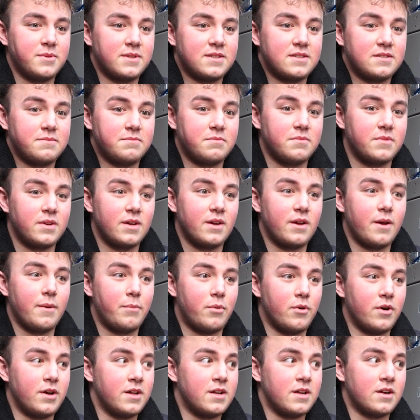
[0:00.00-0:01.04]
it,
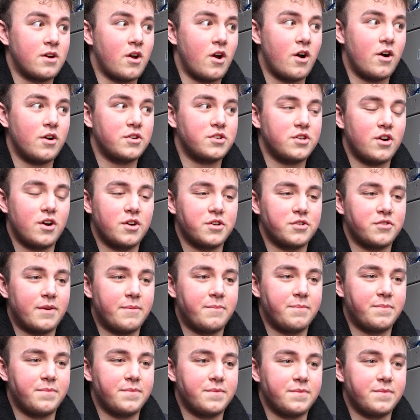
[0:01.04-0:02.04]
putting a car charger in.